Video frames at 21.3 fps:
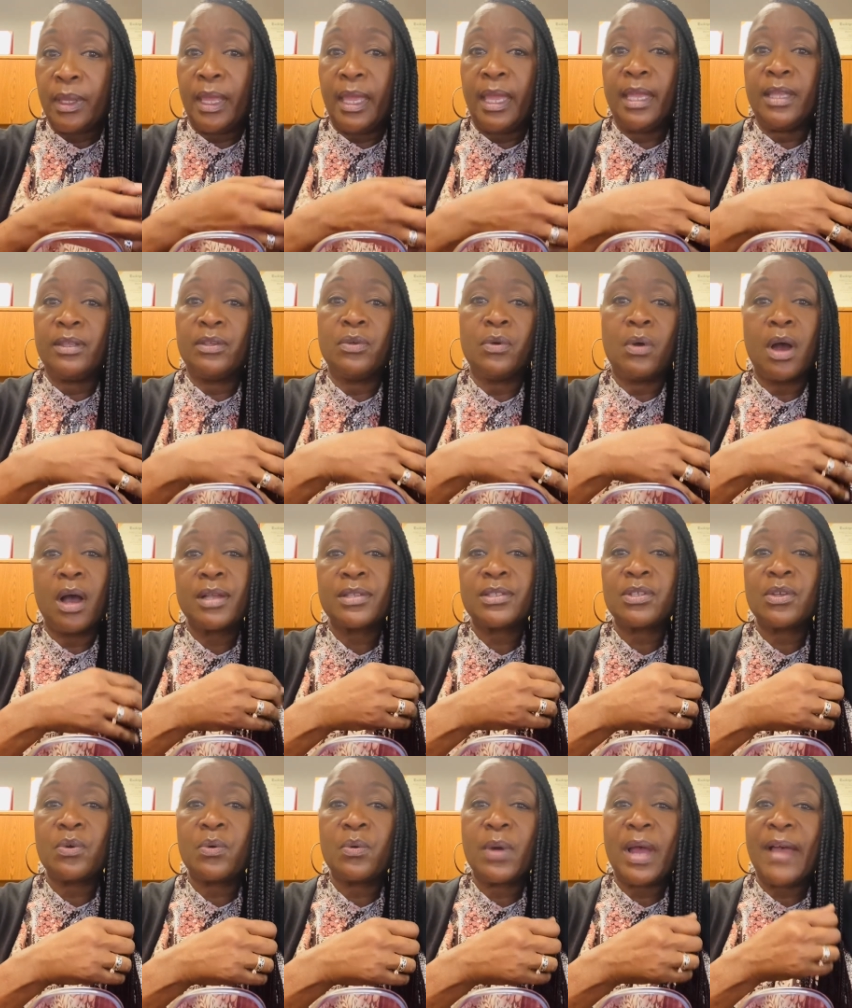And you
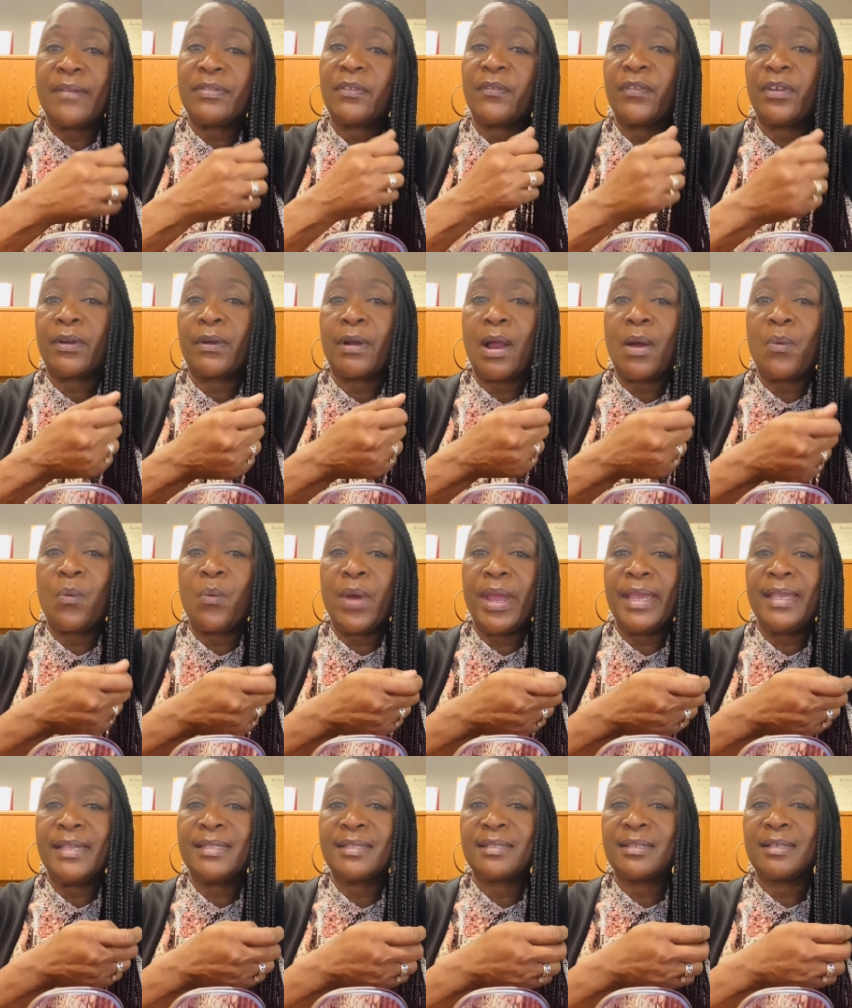also will have to figure out
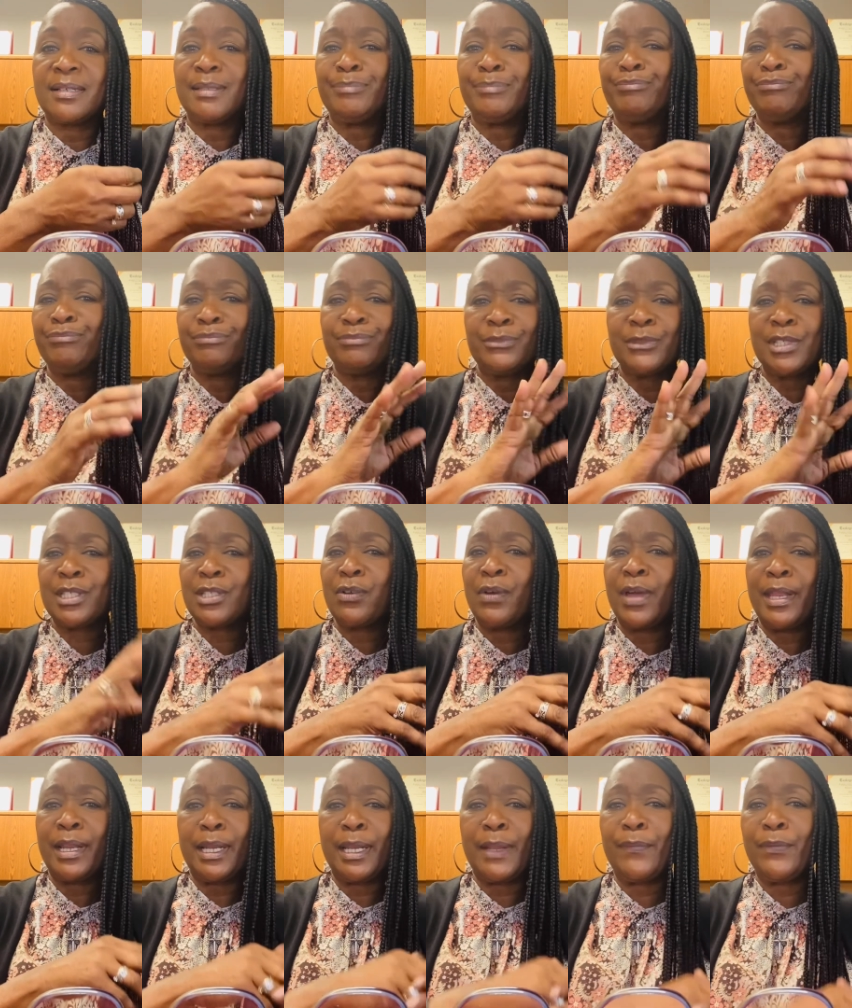ways to just go ahead
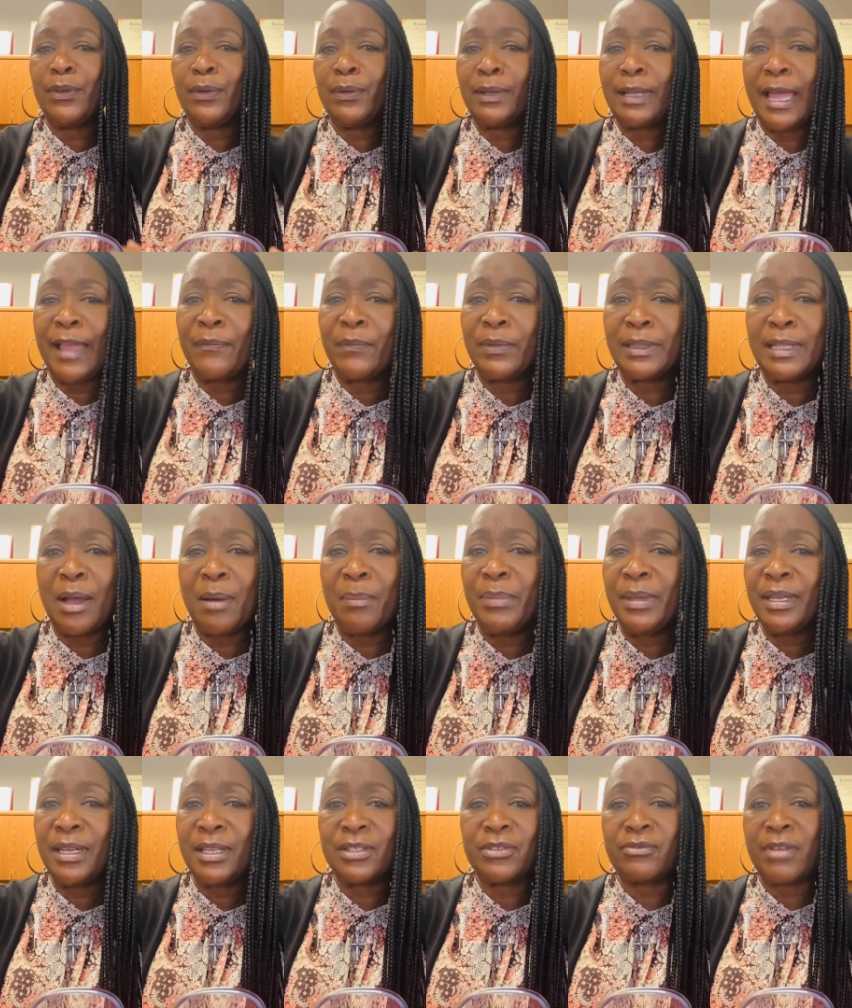and live your life without
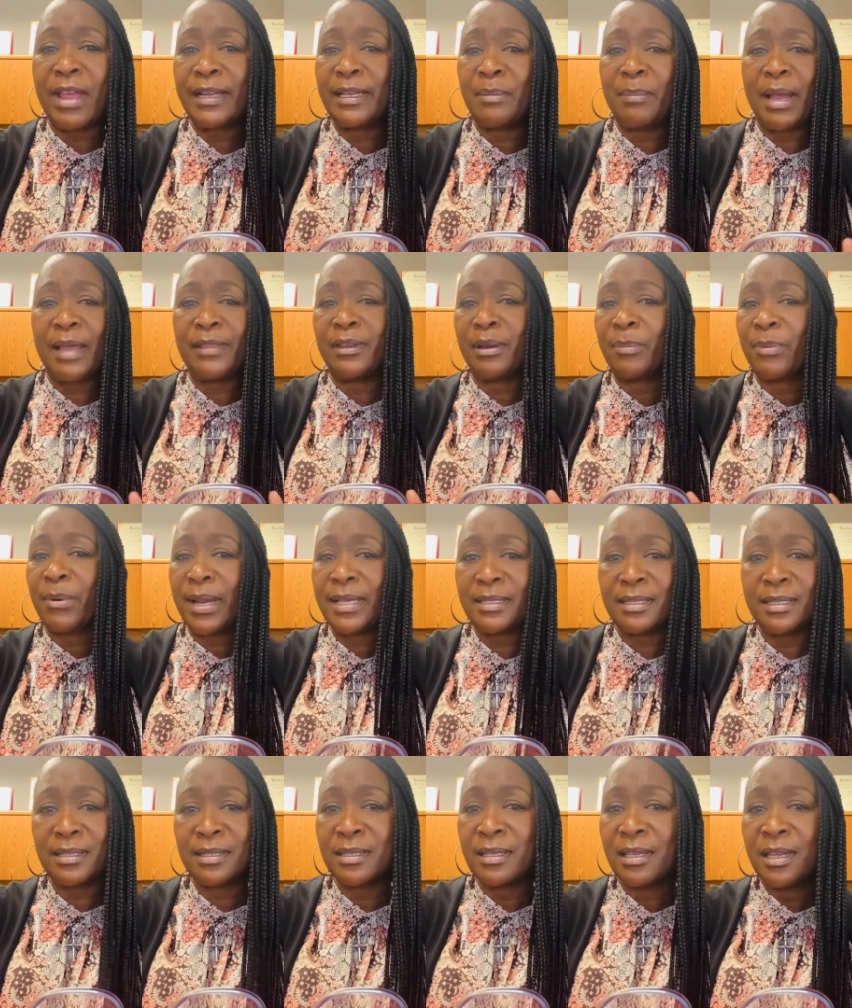being distracted by their
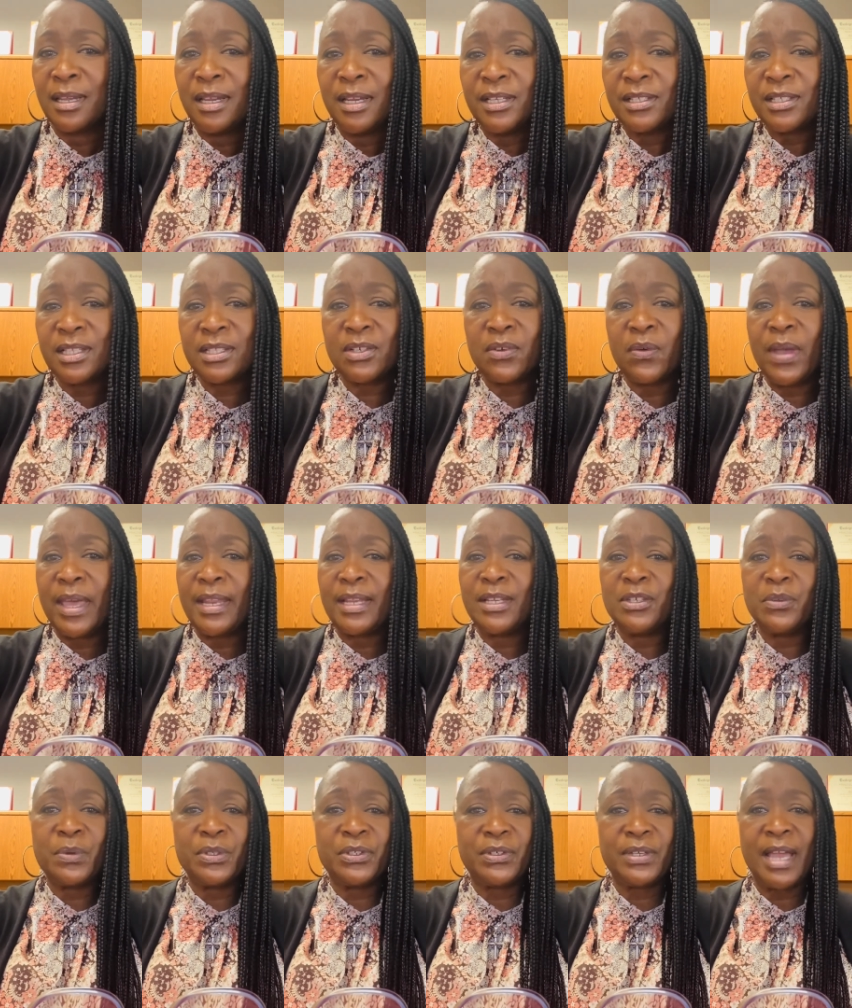presence. Just go ahead and do
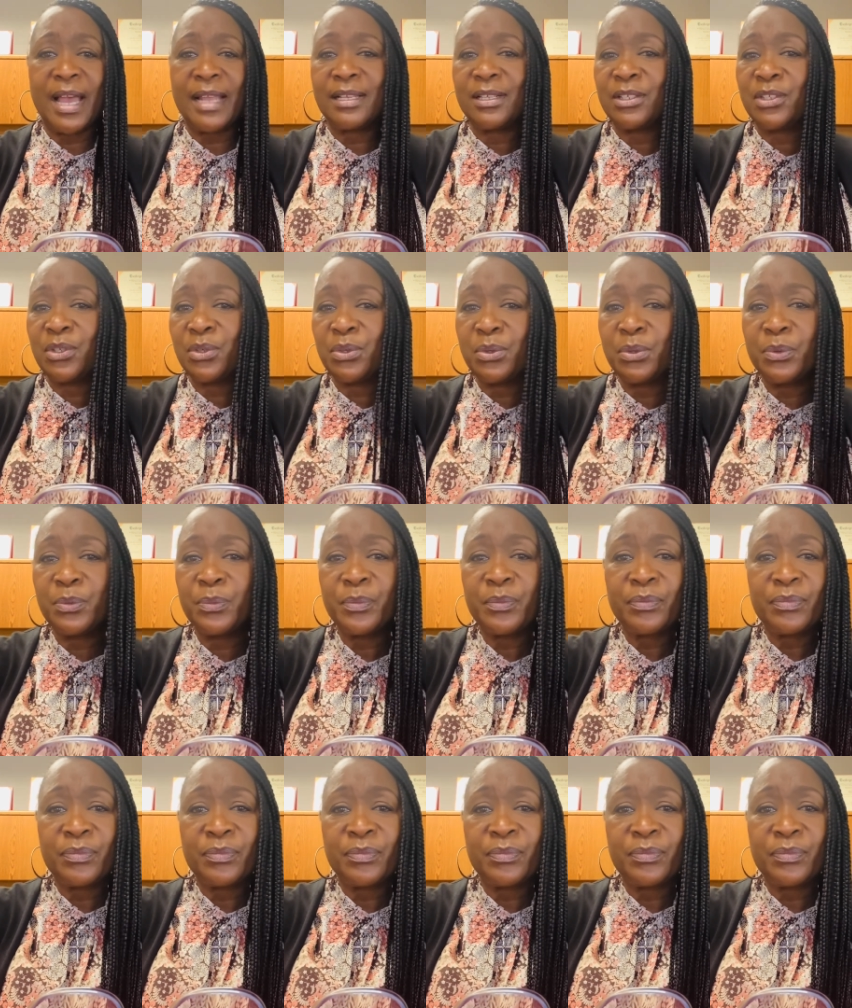what you got to do.